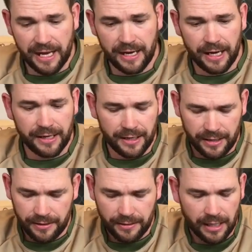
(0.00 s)
hand
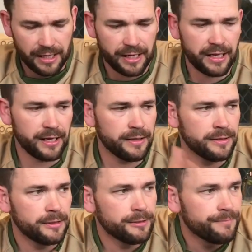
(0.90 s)
under here,
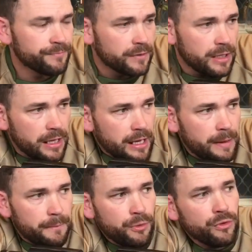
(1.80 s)

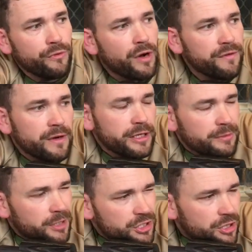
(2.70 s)
pull the rifle into
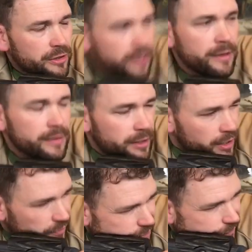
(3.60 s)
my shoulder.
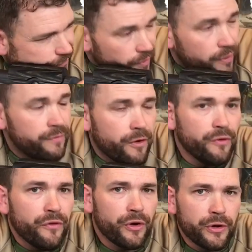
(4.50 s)
I've got a very,
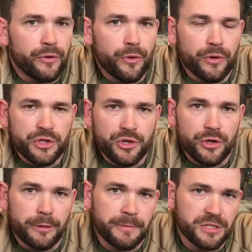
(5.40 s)
very, very good
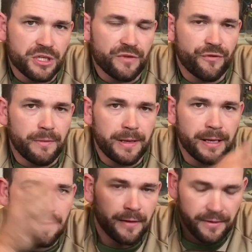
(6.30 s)
shooting position from
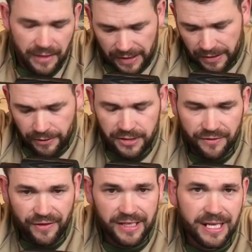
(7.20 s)
here. That there is a
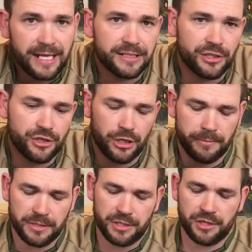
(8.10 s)
fantastic shooting
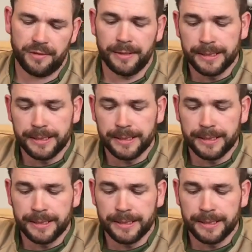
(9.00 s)
position.